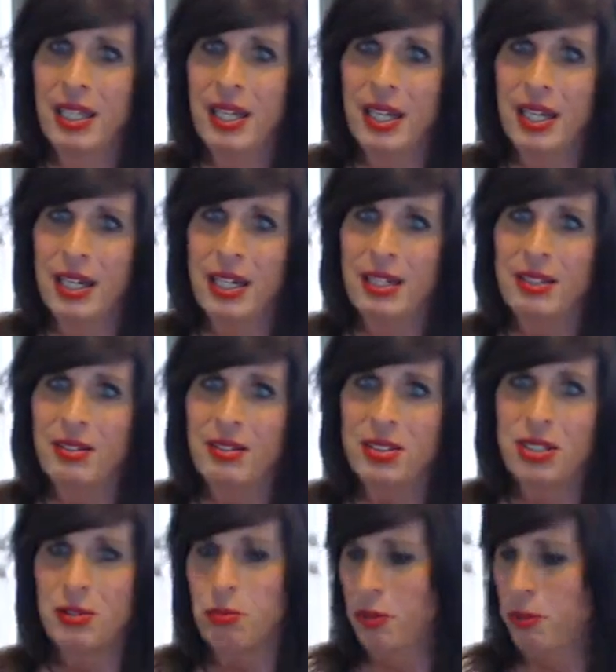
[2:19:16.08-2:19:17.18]
Uh, this
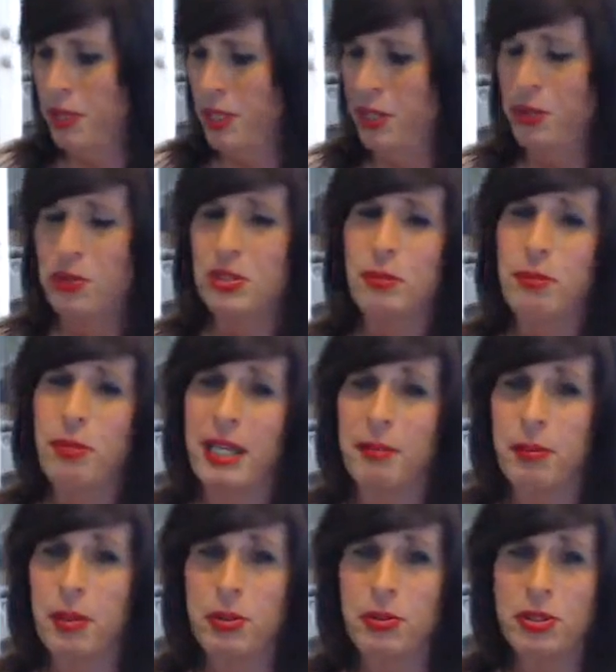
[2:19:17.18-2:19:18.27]
is what we use to make
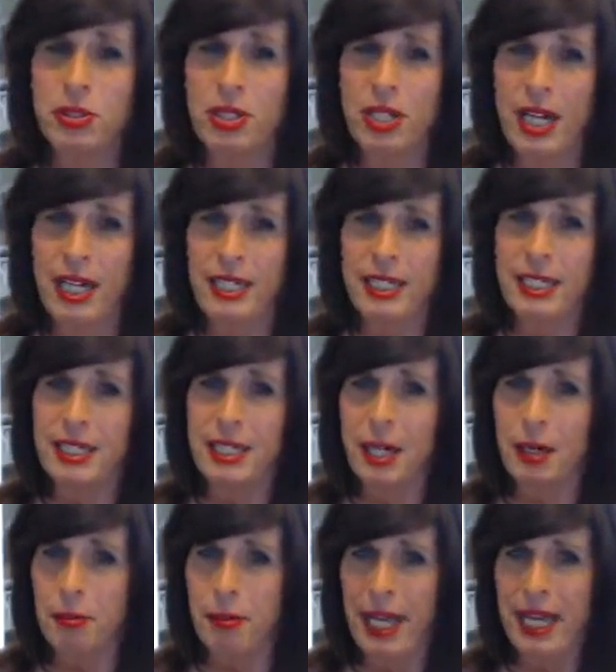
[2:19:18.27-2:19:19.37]
moonshine in
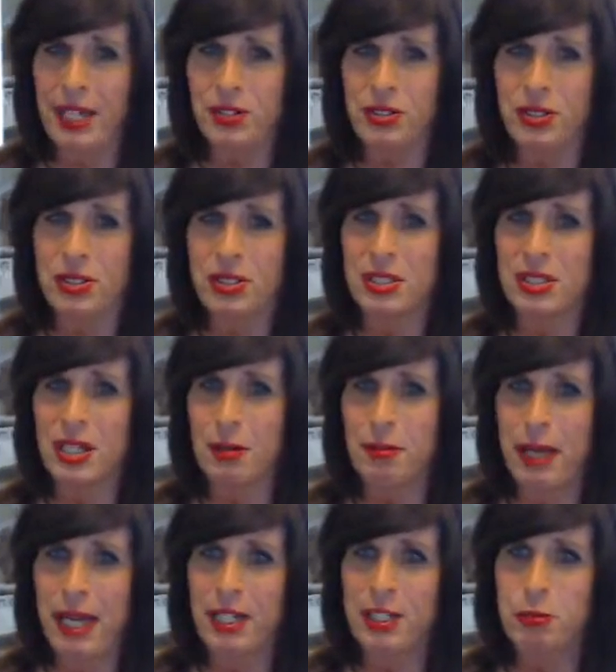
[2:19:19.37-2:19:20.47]
our mash. This is our
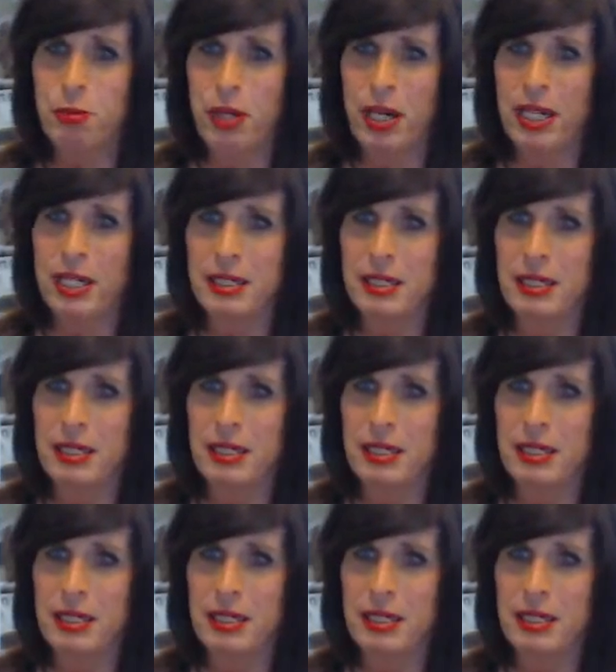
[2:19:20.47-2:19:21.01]
mash pot.